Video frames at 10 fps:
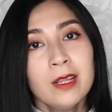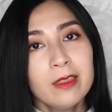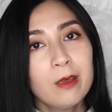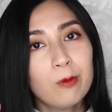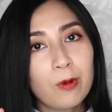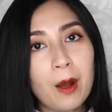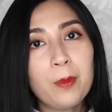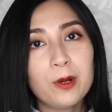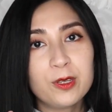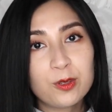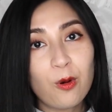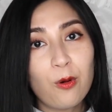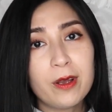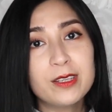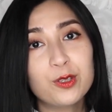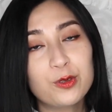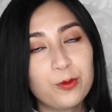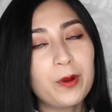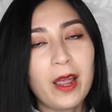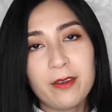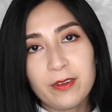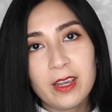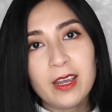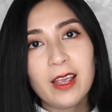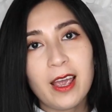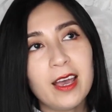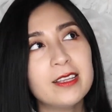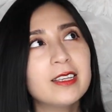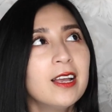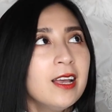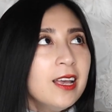the rubber sole is super heavy, and